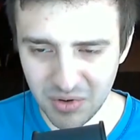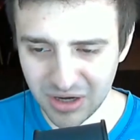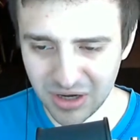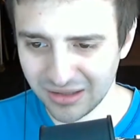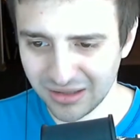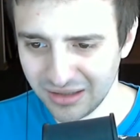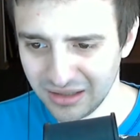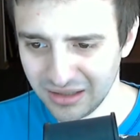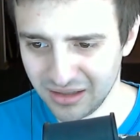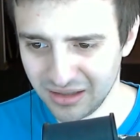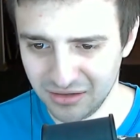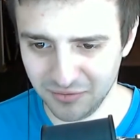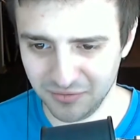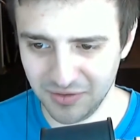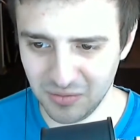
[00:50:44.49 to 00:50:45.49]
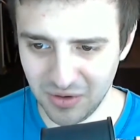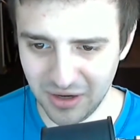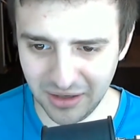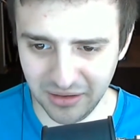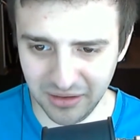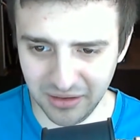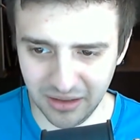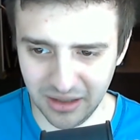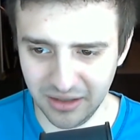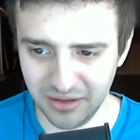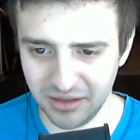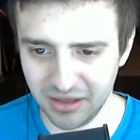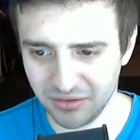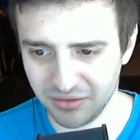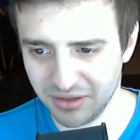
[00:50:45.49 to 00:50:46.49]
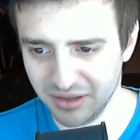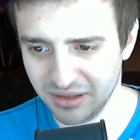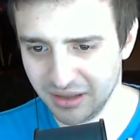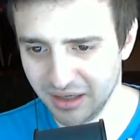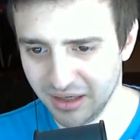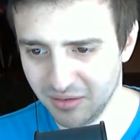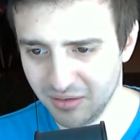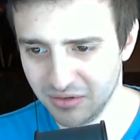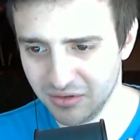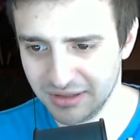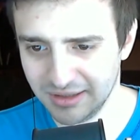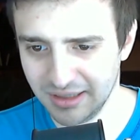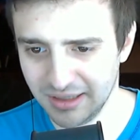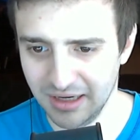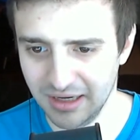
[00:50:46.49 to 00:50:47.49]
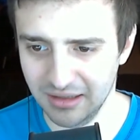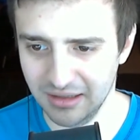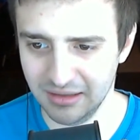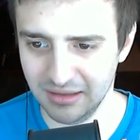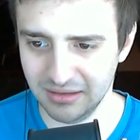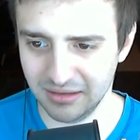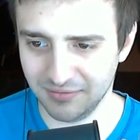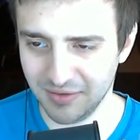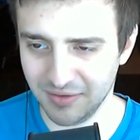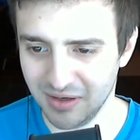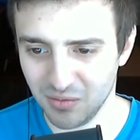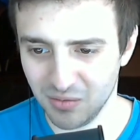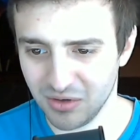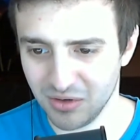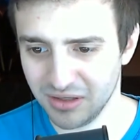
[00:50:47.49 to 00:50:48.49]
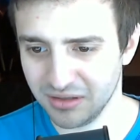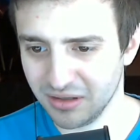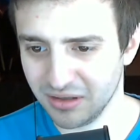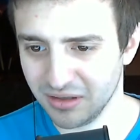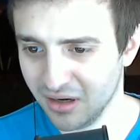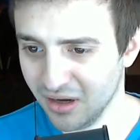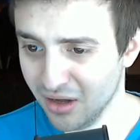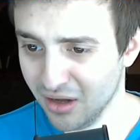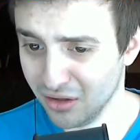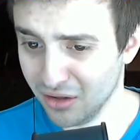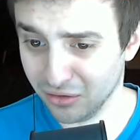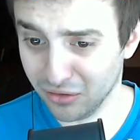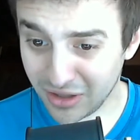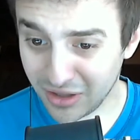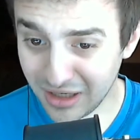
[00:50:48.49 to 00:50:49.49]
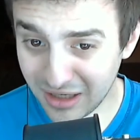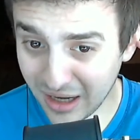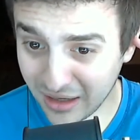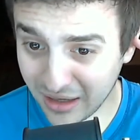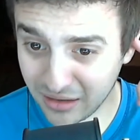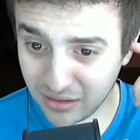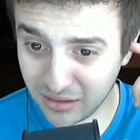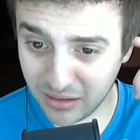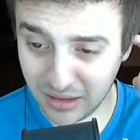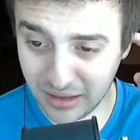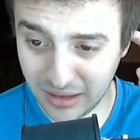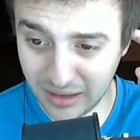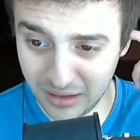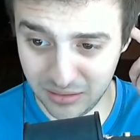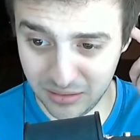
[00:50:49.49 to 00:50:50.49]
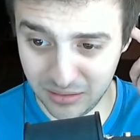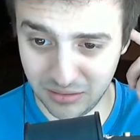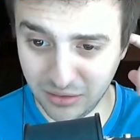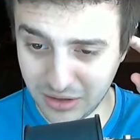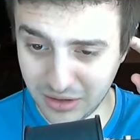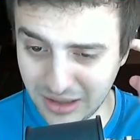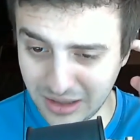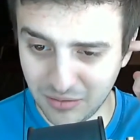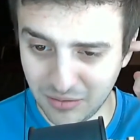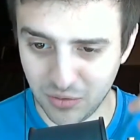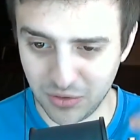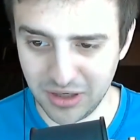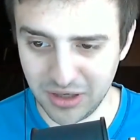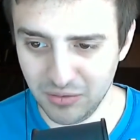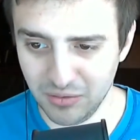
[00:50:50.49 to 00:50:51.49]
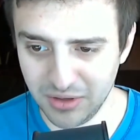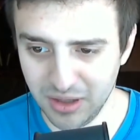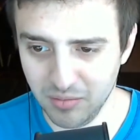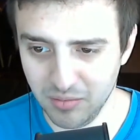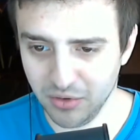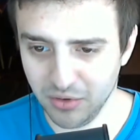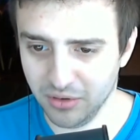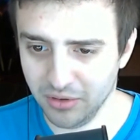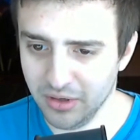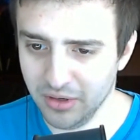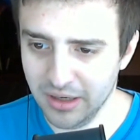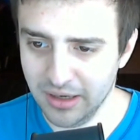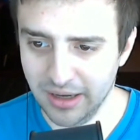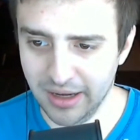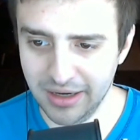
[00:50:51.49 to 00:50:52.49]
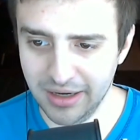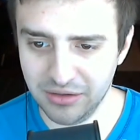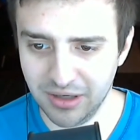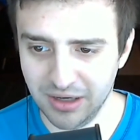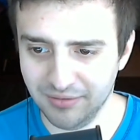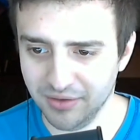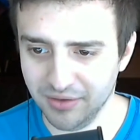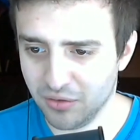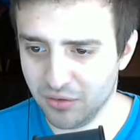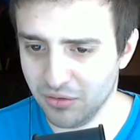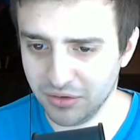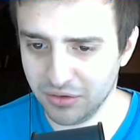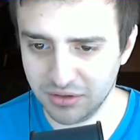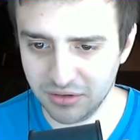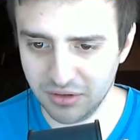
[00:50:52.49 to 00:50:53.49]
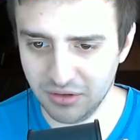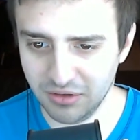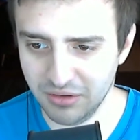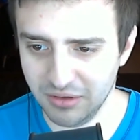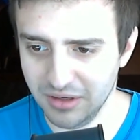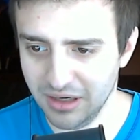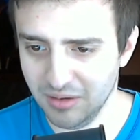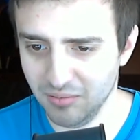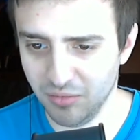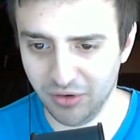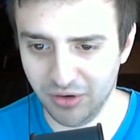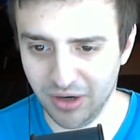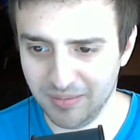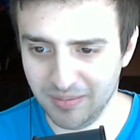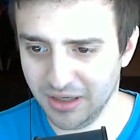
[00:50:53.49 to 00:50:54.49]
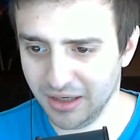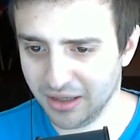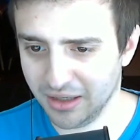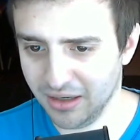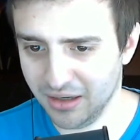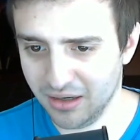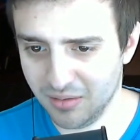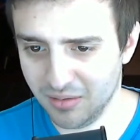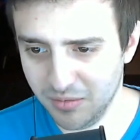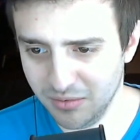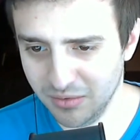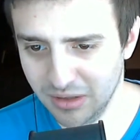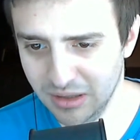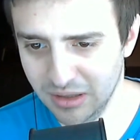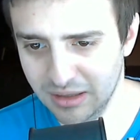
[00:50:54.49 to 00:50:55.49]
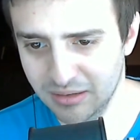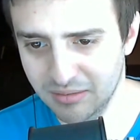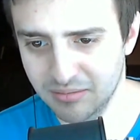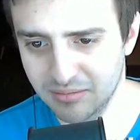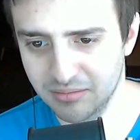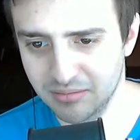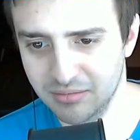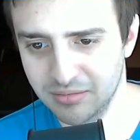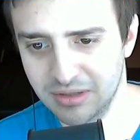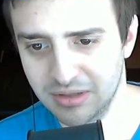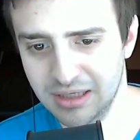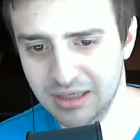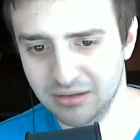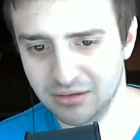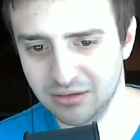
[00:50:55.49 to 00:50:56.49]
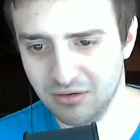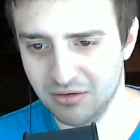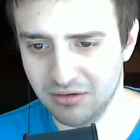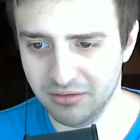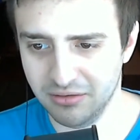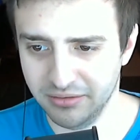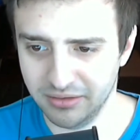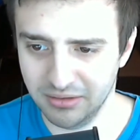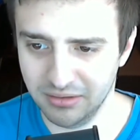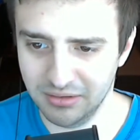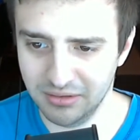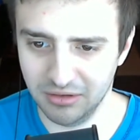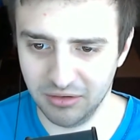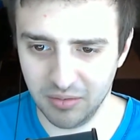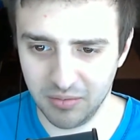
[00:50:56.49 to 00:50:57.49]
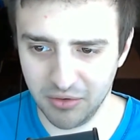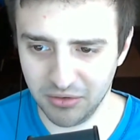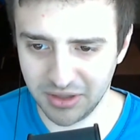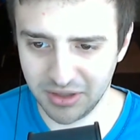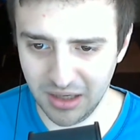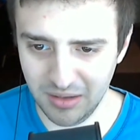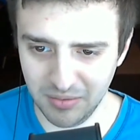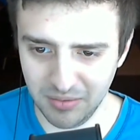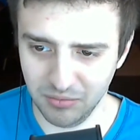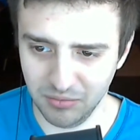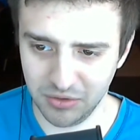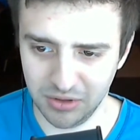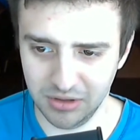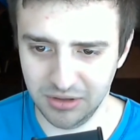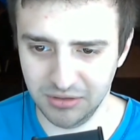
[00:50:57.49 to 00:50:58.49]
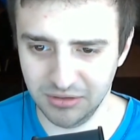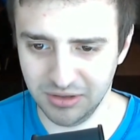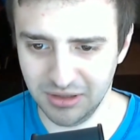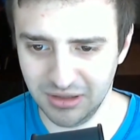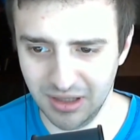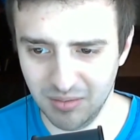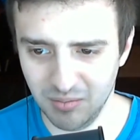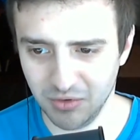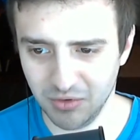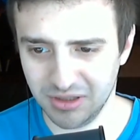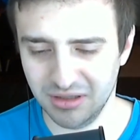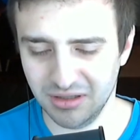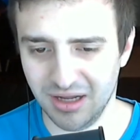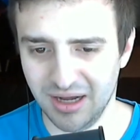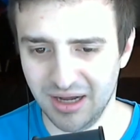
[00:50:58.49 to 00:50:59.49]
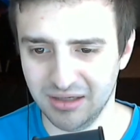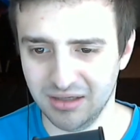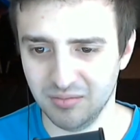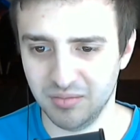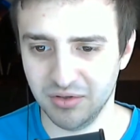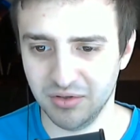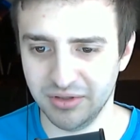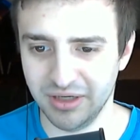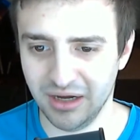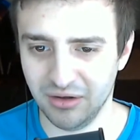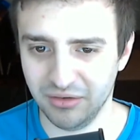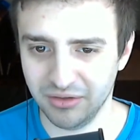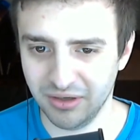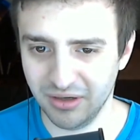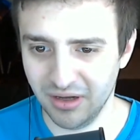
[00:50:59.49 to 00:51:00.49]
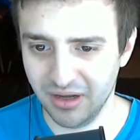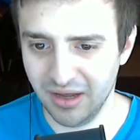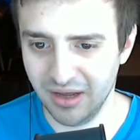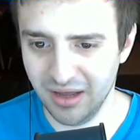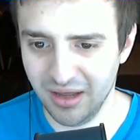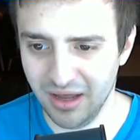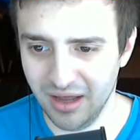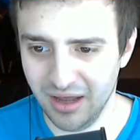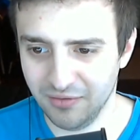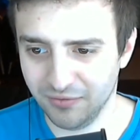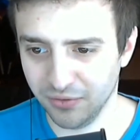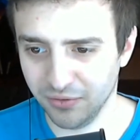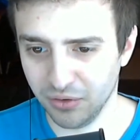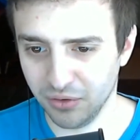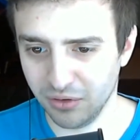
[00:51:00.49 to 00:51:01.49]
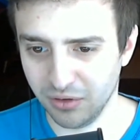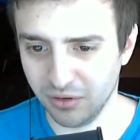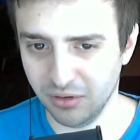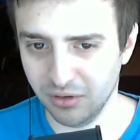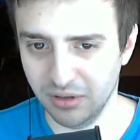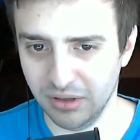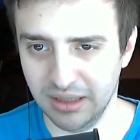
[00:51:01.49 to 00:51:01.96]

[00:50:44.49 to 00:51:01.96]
it at least gets your feet wet. The other thing that I would say is if anyone's looking at working with Ember, I do have a course on embergrep.com that is called Zero to Prototype, which is using Ember CLI to build out a full